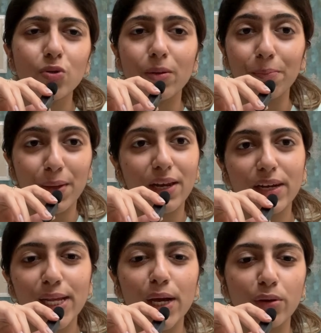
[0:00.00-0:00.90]
But
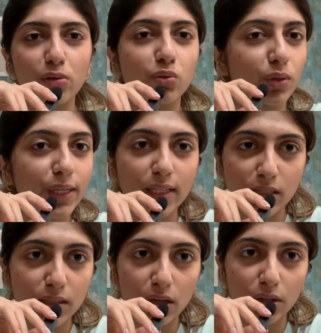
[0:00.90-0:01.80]
mainly, I used to read
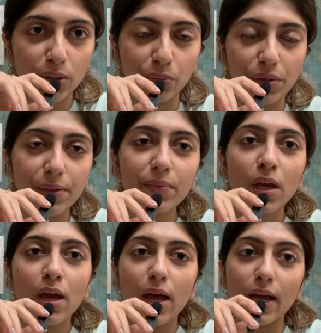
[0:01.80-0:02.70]
NCRT only,
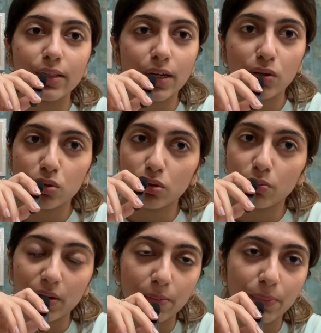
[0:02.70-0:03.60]
and then I used to do
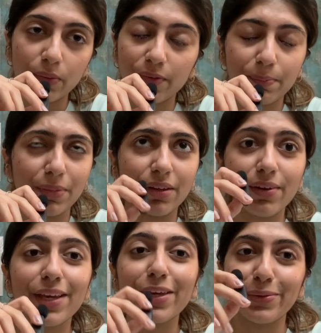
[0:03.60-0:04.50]
the
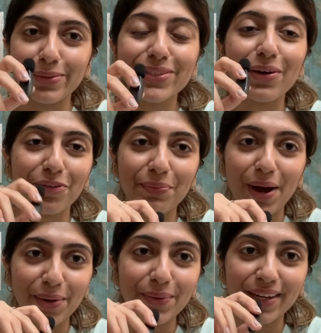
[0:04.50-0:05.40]
PYQs of
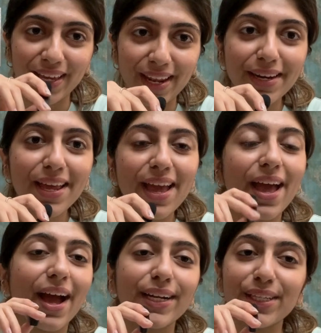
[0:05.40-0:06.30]
bio again.
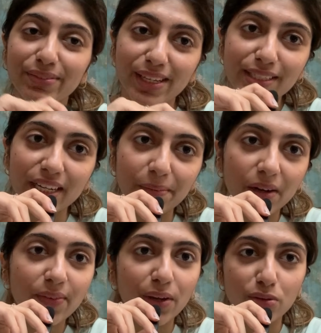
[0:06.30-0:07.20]
And if there's time
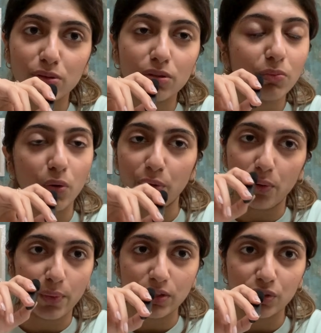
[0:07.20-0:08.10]
left, I used to do the
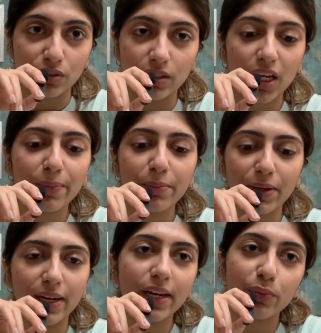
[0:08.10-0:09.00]
module questions. Okay, but
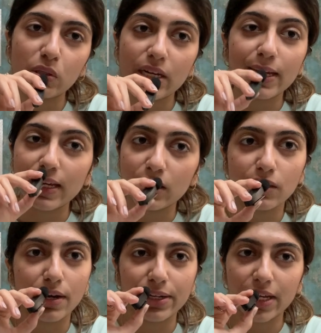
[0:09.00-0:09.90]
mainly it was like
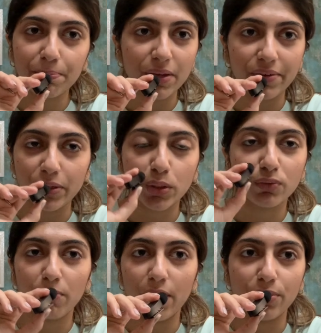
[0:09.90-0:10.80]
NCRT and PYQs
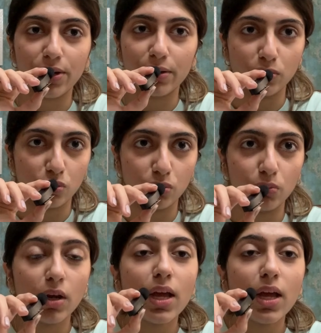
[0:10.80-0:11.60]
for bio that I used to do.